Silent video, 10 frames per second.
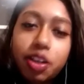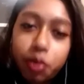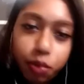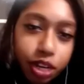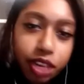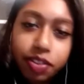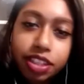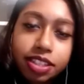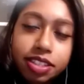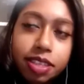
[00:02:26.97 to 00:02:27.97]
Whenever
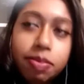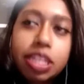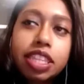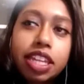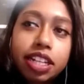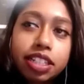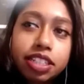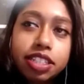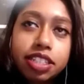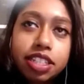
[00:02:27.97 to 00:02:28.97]
there's something that
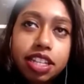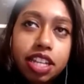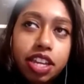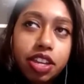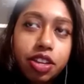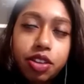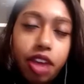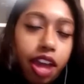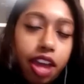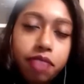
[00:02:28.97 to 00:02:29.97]

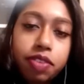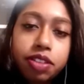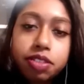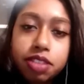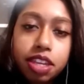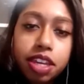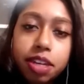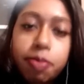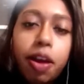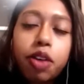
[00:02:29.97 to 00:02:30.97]
I feel scared
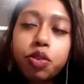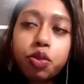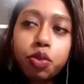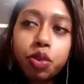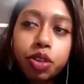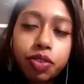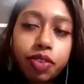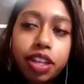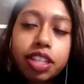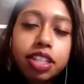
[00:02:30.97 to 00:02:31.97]
about, or if
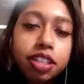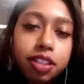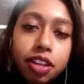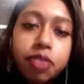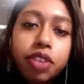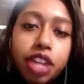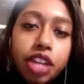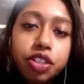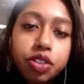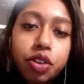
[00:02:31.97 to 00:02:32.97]
I need
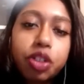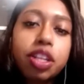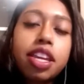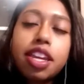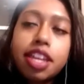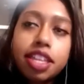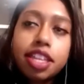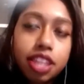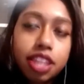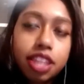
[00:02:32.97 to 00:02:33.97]
clarification on,
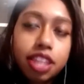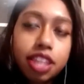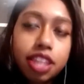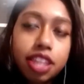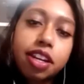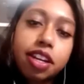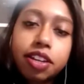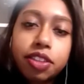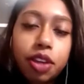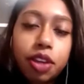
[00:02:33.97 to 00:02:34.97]
they're always there.
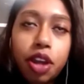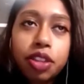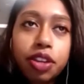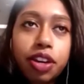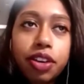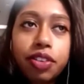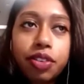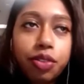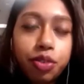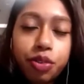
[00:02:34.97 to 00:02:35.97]
They're
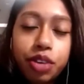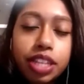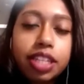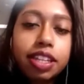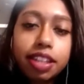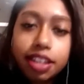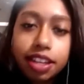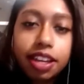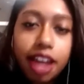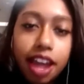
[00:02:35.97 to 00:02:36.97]
really
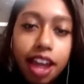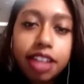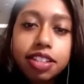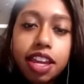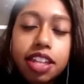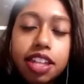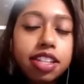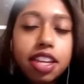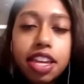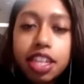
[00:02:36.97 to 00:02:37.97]
kind, and
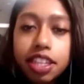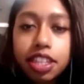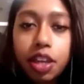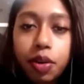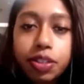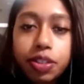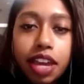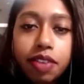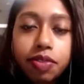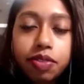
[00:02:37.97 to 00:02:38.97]
they always
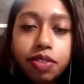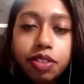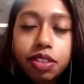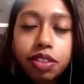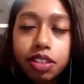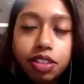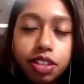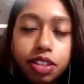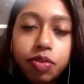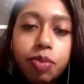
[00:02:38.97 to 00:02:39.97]
have the
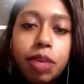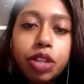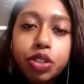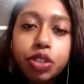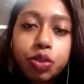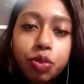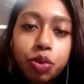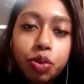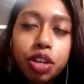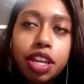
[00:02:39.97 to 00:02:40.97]
information
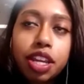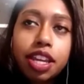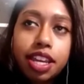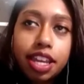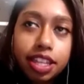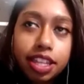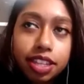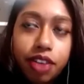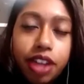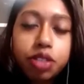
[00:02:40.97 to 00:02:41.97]
or the
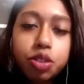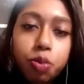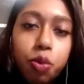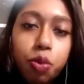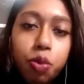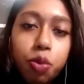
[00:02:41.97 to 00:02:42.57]
right support